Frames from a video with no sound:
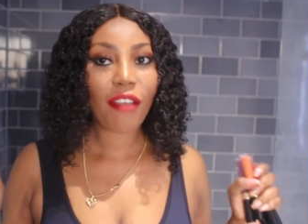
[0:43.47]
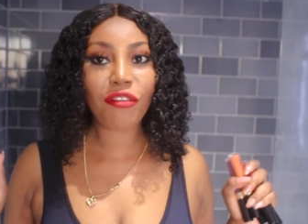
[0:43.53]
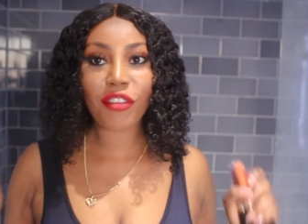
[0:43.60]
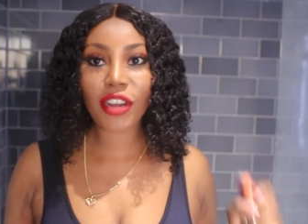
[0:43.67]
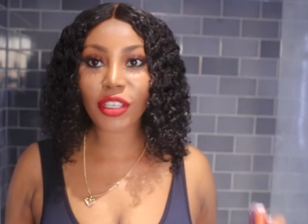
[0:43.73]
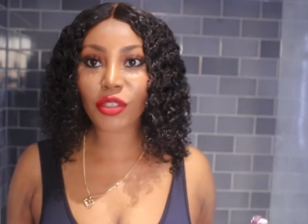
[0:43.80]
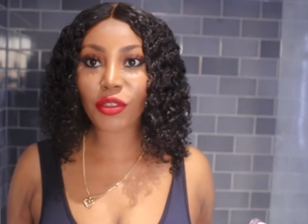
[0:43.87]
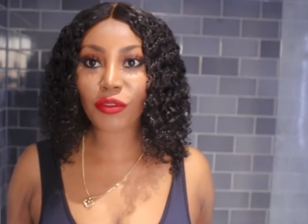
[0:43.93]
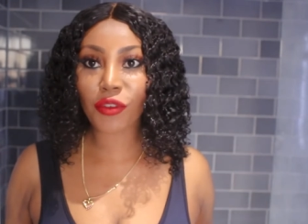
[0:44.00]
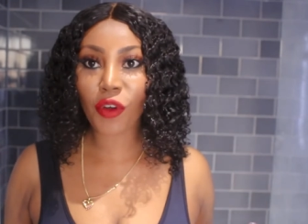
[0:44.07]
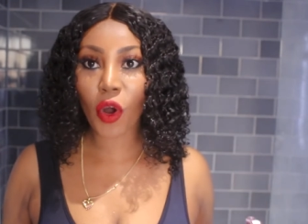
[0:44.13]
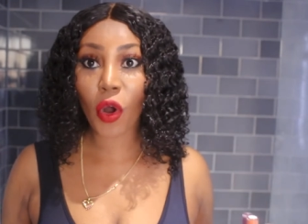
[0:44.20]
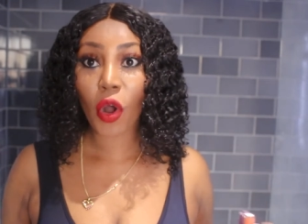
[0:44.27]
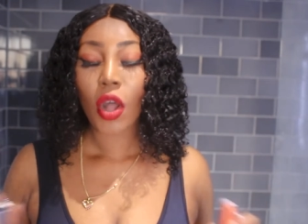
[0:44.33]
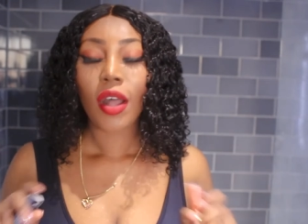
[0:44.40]
First of
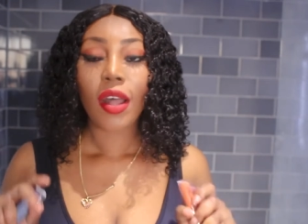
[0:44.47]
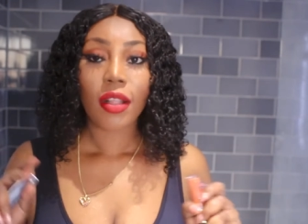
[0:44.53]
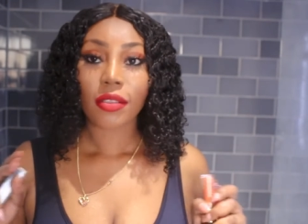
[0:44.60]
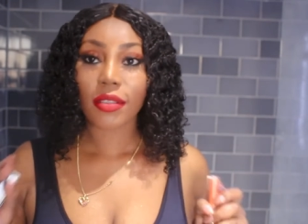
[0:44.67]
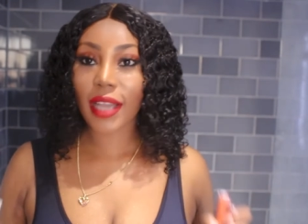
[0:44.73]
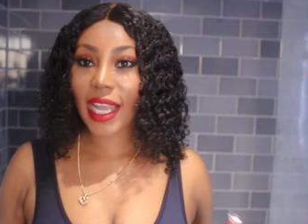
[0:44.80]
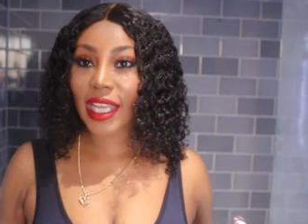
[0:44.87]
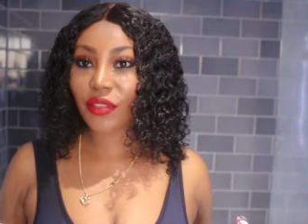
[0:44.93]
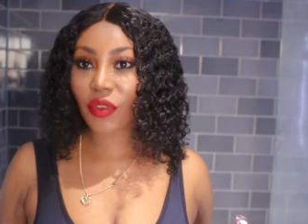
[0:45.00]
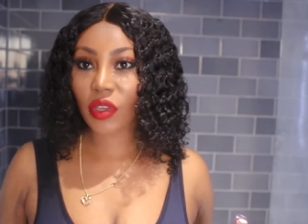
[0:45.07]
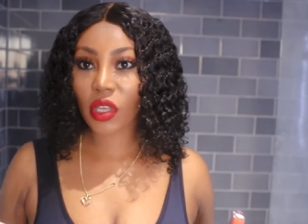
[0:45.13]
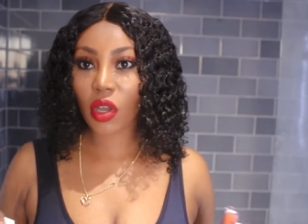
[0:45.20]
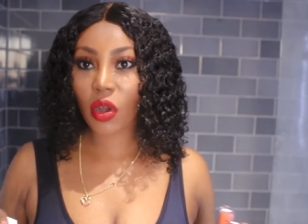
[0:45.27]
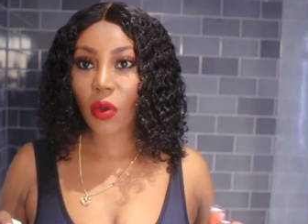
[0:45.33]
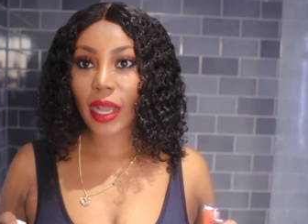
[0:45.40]
all, today's
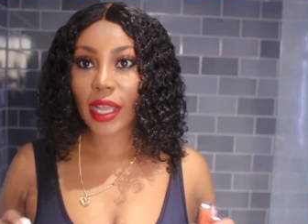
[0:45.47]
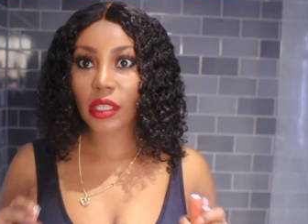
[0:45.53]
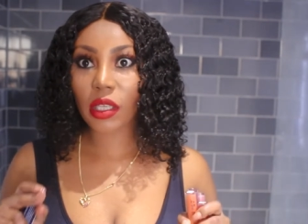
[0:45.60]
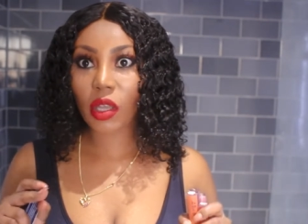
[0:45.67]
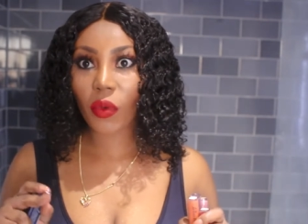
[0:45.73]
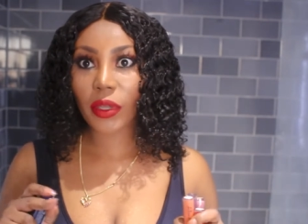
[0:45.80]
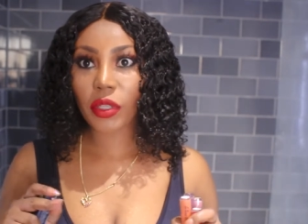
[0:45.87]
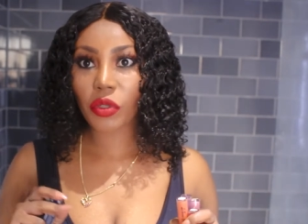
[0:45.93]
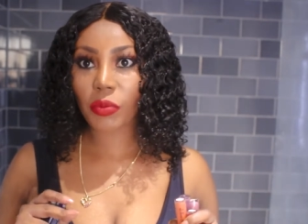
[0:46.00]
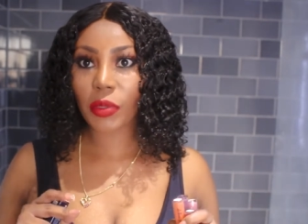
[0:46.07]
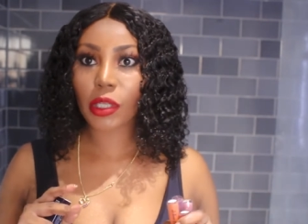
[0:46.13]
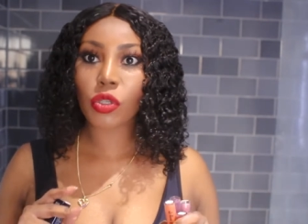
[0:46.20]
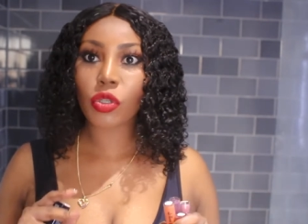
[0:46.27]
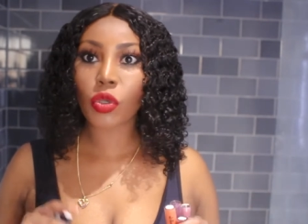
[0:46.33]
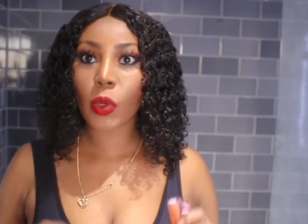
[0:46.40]
video is going to
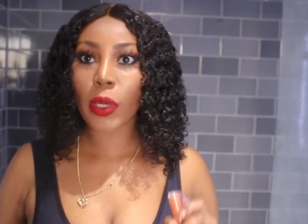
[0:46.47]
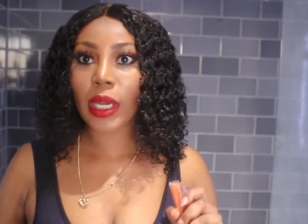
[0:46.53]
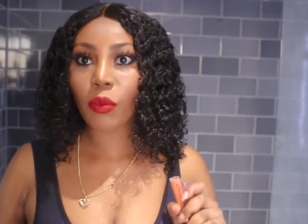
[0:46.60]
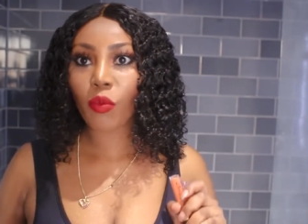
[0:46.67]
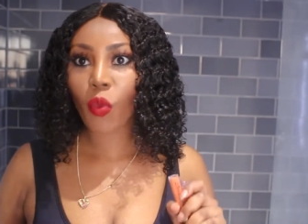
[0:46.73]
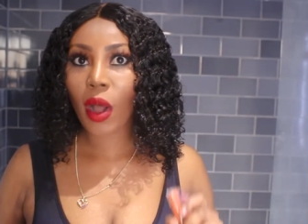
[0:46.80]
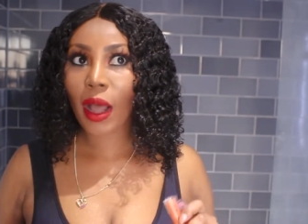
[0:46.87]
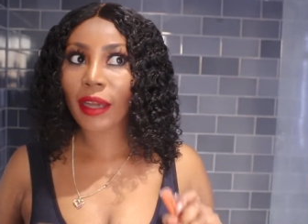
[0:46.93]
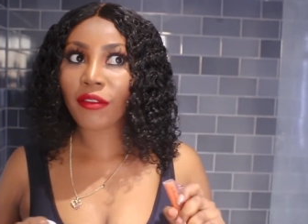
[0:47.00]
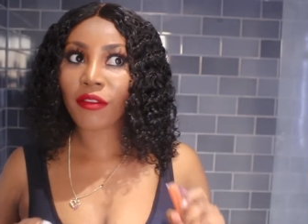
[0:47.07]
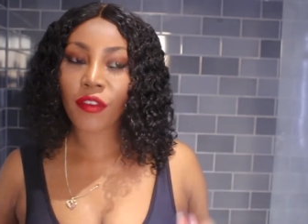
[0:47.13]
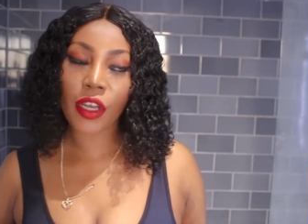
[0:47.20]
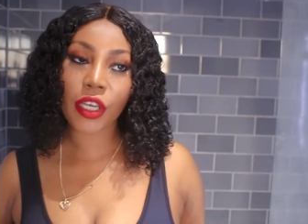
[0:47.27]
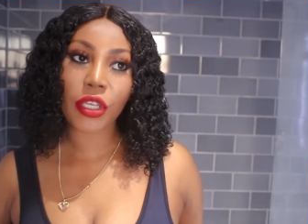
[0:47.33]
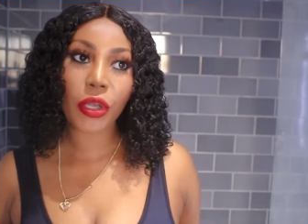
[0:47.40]
be a two-in-one
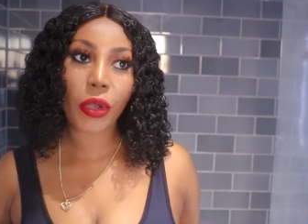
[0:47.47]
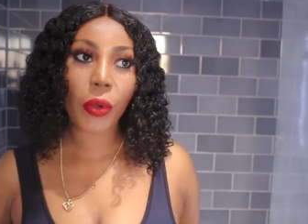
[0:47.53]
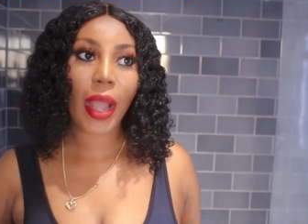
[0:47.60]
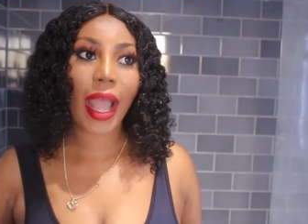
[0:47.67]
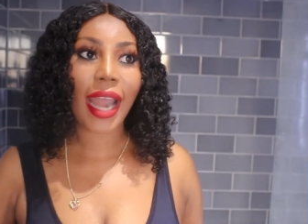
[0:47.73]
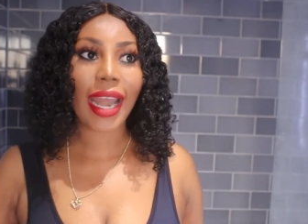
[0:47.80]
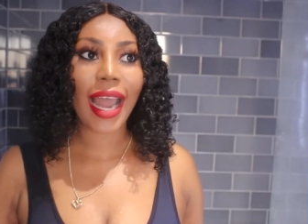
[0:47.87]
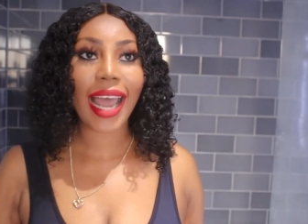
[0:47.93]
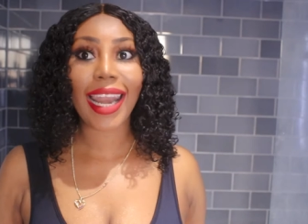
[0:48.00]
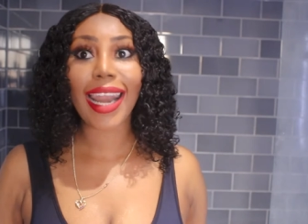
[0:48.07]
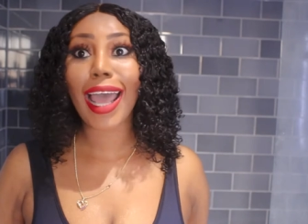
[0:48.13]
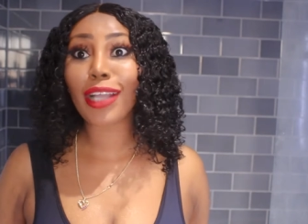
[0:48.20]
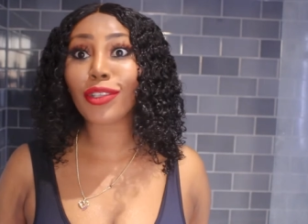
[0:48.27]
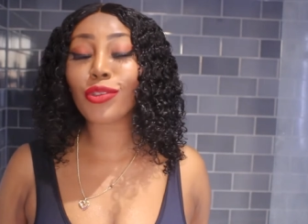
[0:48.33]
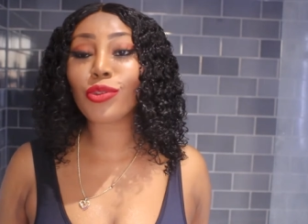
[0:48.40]
video and I
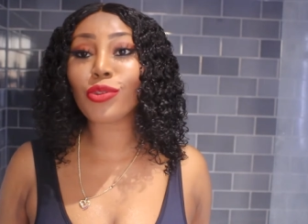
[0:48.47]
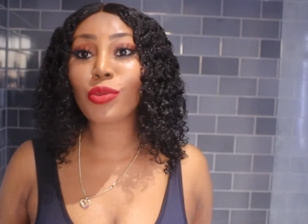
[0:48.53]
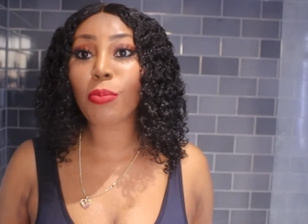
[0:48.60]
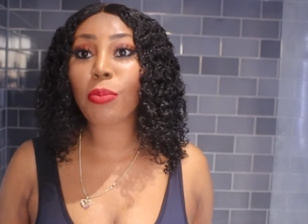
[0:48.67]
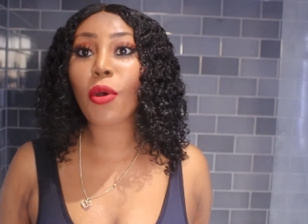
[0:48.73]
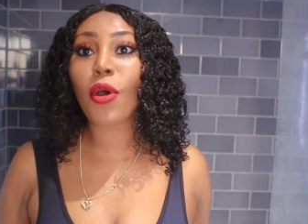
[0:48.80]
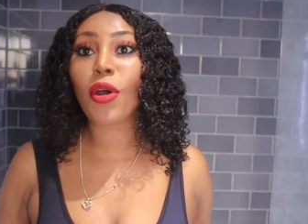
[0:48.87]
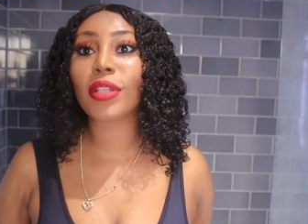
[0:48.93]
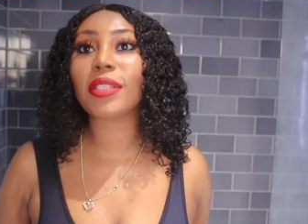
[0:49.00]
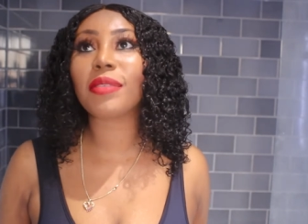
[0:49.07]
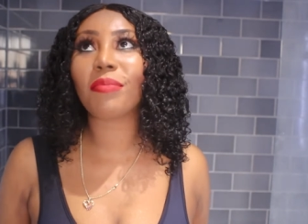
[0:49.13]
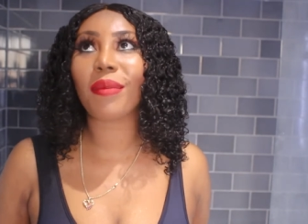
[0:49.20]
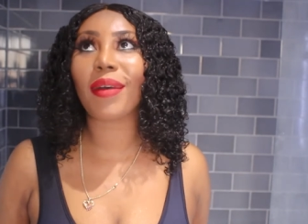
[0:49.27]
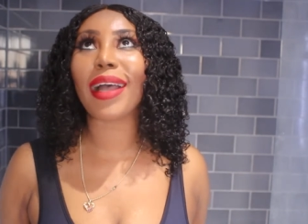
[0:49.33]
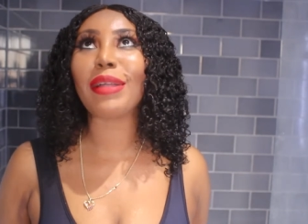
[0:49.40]
like to support
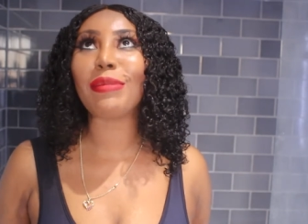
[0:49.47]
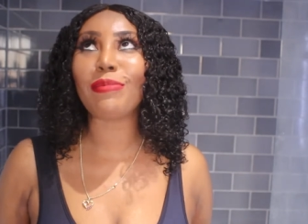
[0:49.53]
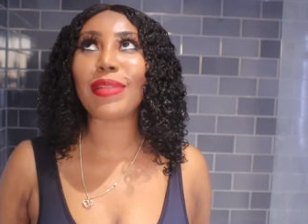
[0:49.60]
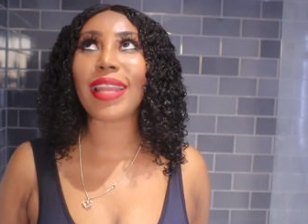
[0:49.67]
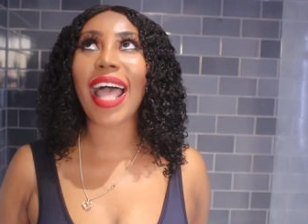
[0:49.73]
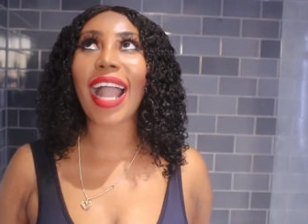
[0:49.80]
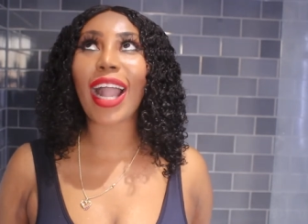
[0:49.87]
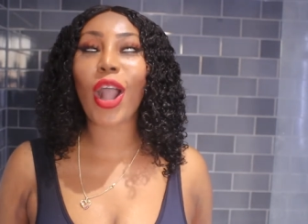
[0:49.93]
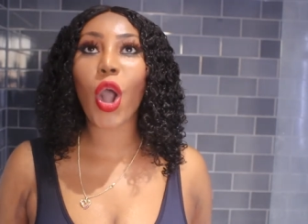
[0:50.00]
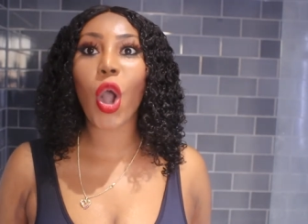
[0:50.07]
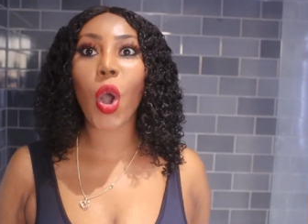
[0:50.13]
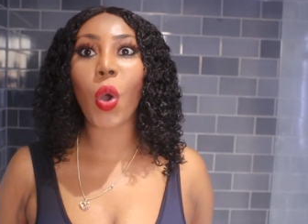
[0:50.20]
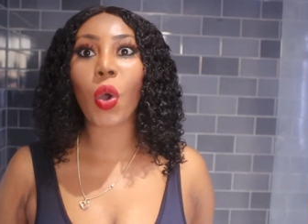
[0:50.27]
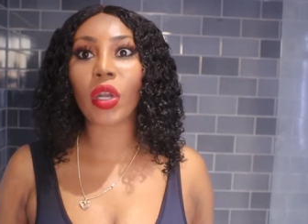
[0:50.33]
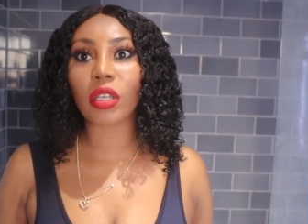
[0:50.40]
my
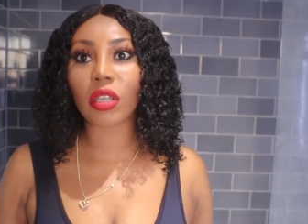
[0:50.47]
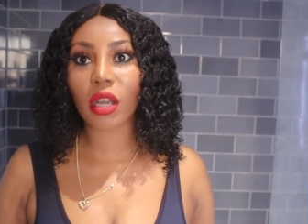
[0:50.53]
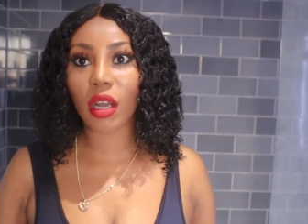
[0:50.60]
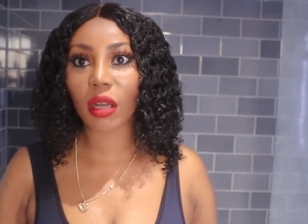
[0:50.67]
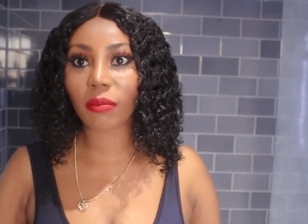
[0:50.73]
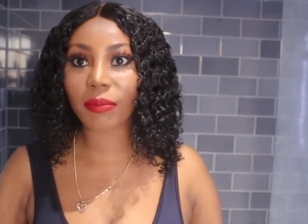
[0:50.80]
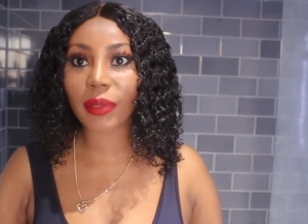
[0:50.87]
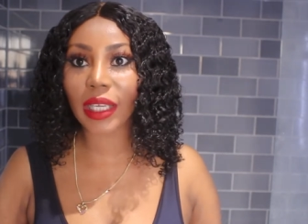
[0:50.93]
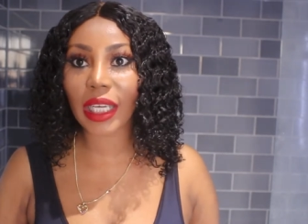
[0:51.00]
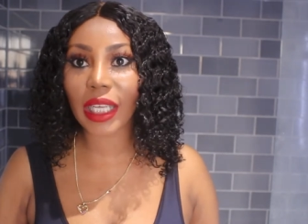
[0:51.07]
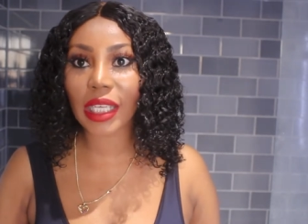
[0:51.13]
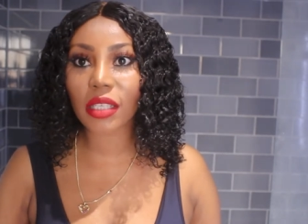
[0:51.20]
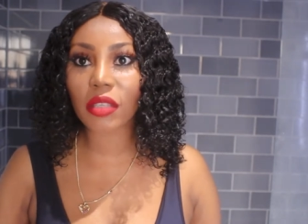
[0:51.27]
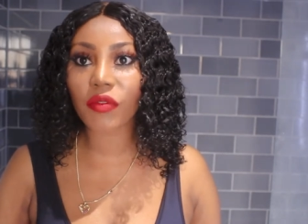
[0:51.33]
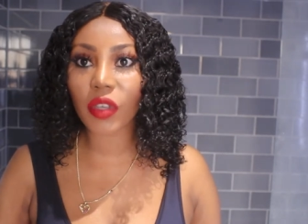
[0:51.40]
black-owned
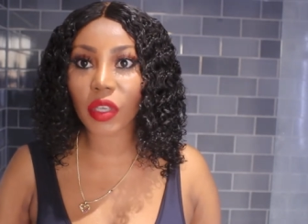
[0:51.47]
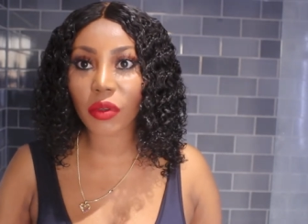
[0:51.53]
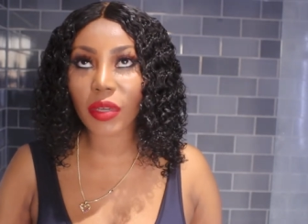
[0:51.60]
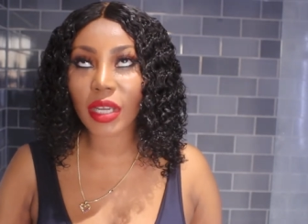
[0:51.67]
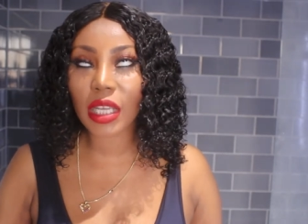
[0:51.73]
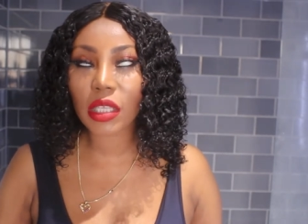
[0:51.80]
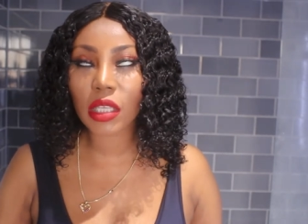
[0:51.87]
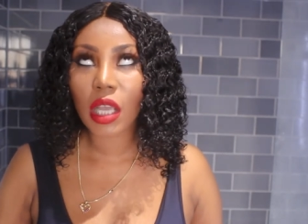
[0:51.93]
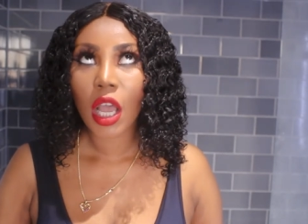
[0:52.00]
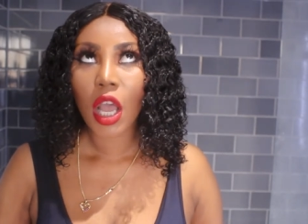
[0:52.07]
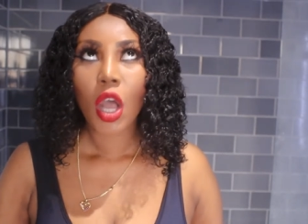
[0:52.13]
companies, viewers.